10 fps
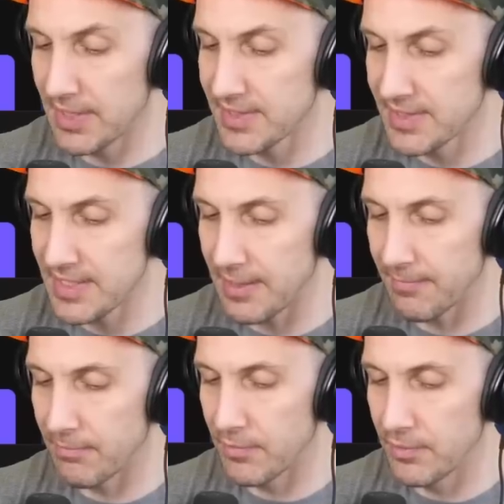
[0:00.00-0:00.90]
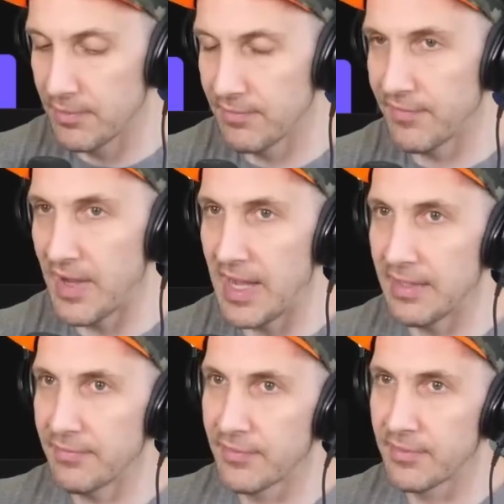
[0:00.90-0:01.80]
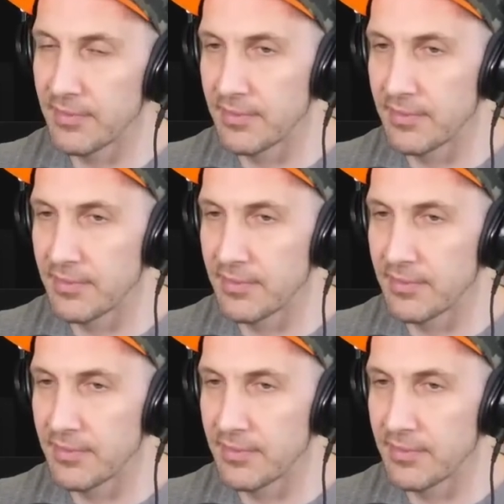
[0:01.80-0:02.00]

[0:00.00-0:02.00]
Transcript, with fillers: let's see. Maroon 5.